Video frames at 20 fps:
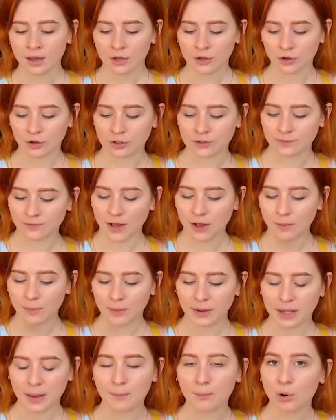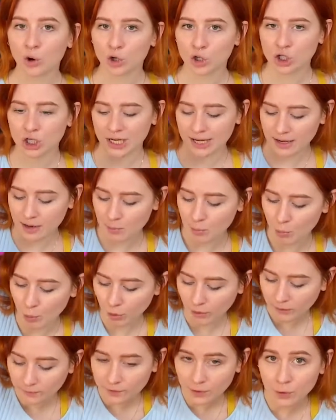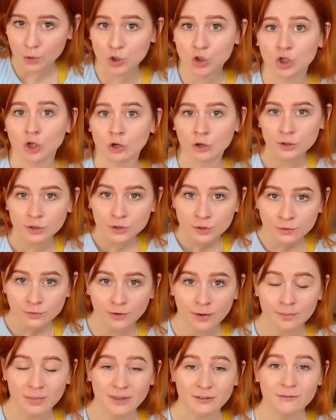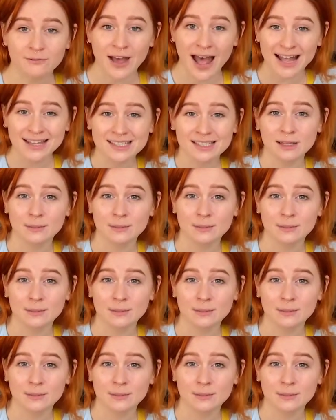You're developing and pushing in more of those sugars from the fats,